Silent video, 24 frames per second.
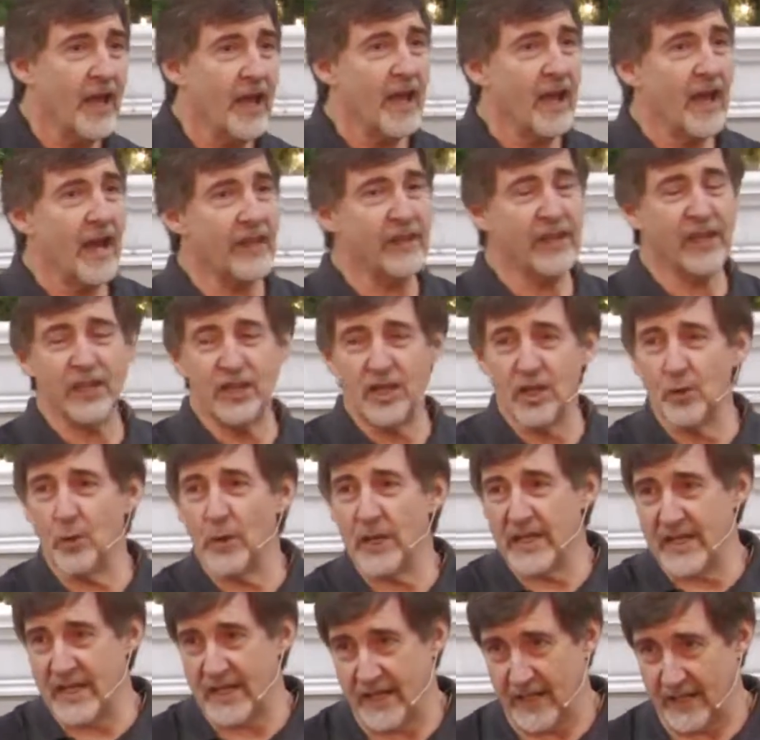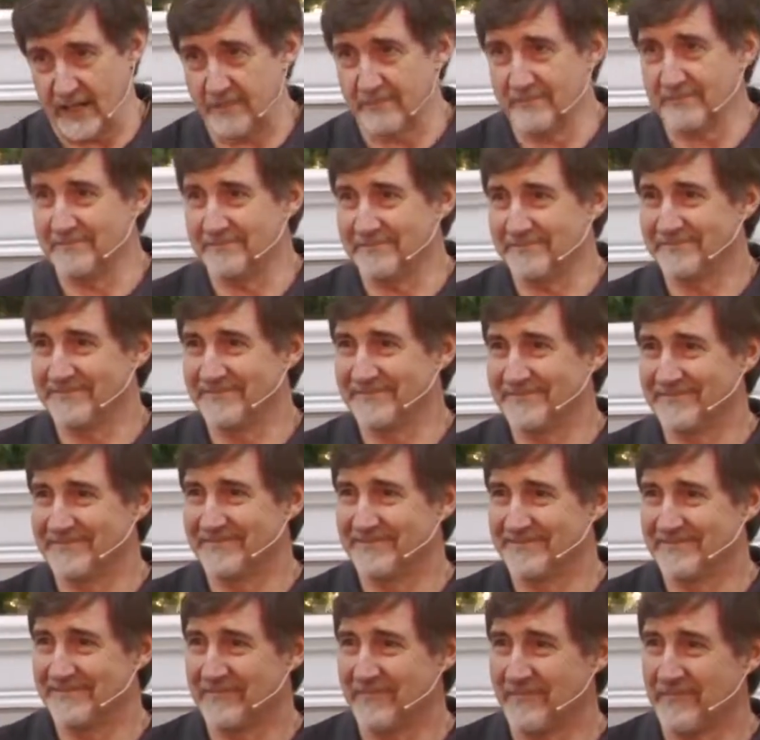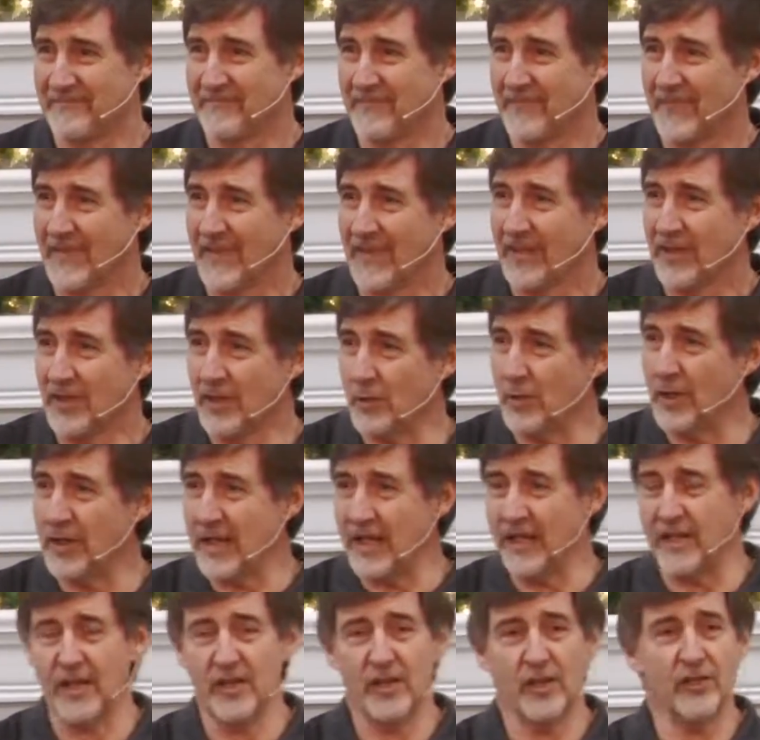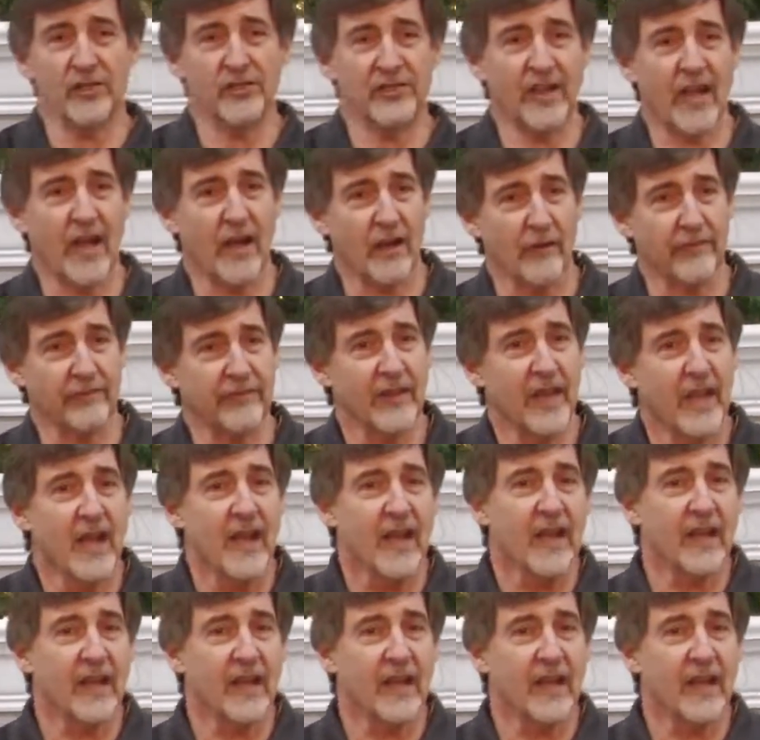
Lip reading: and then you would eat it. You would eat it yourself,